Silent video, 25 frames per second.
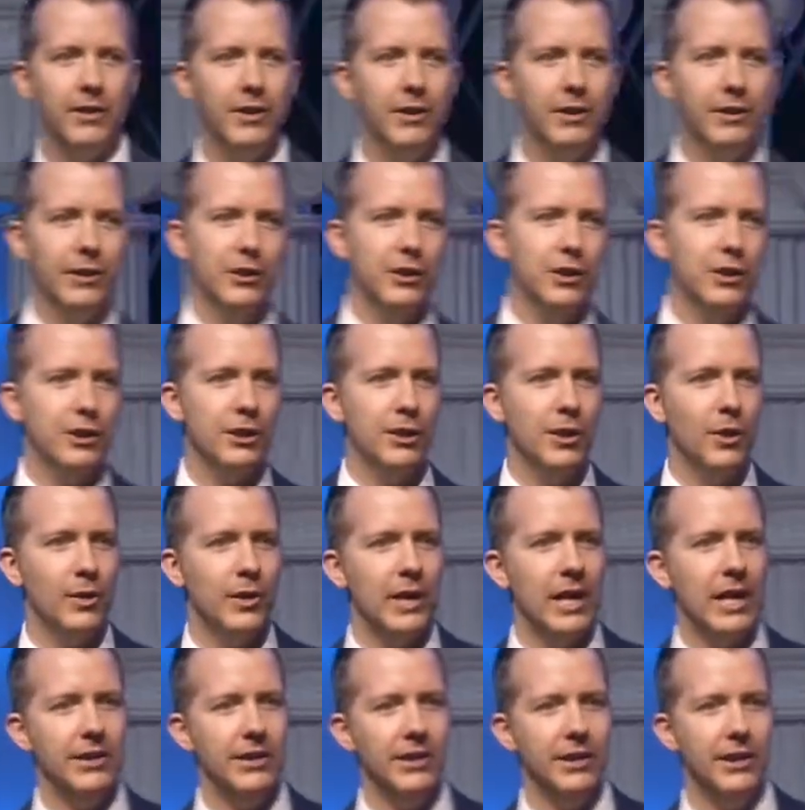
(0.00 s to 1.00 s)
You can just go
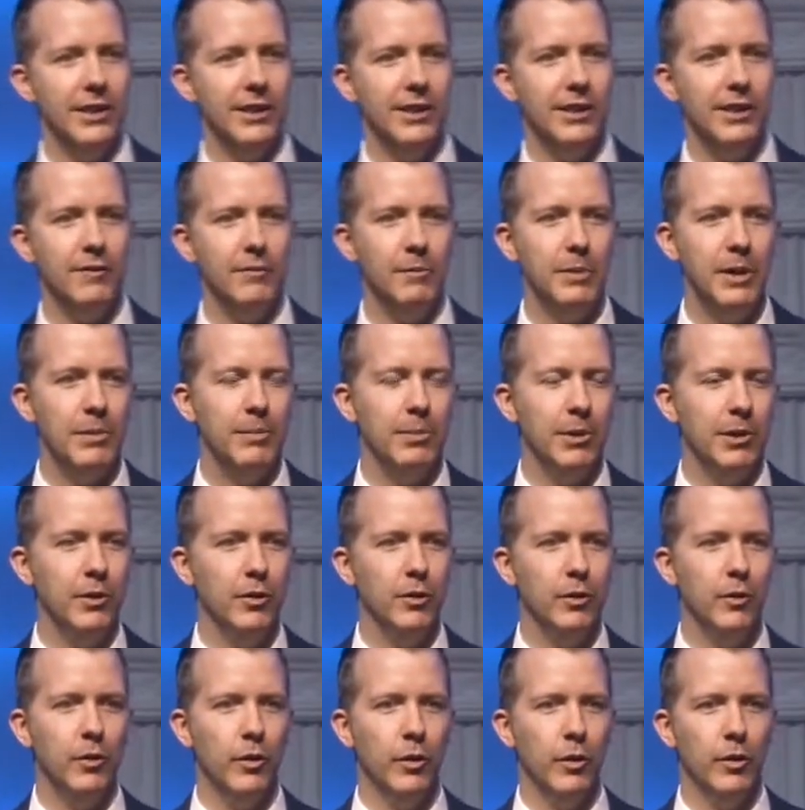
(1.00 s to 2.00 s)
down the list of people
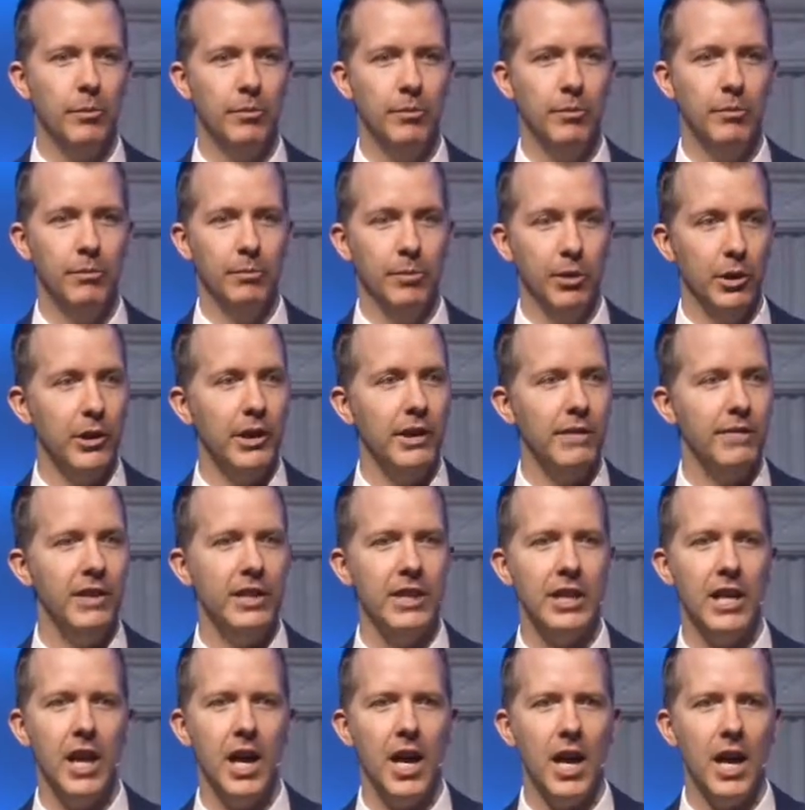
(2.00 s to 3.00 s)
who were believing
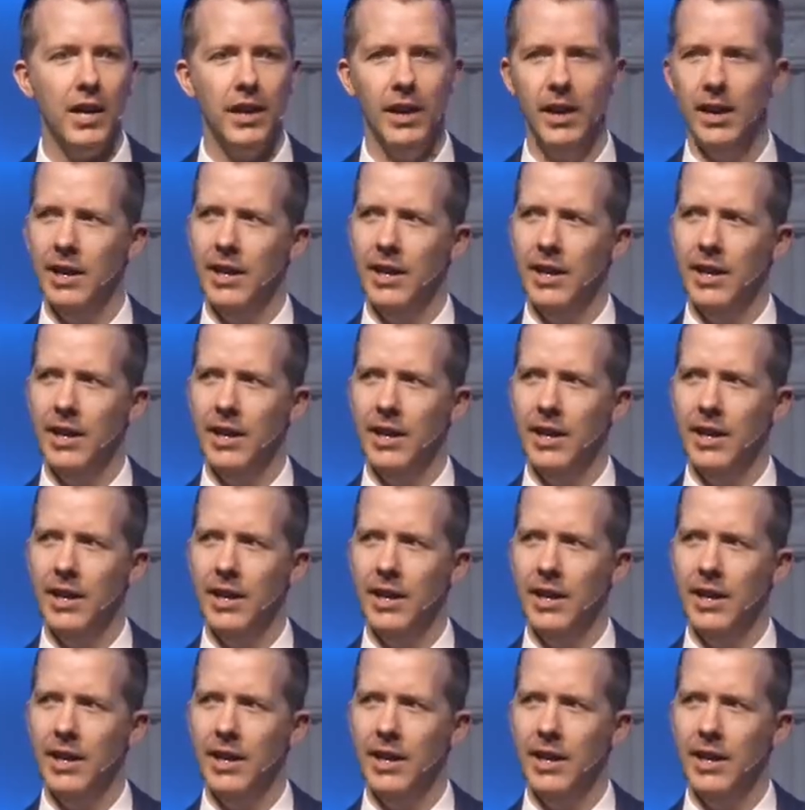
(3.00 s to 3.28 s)
God,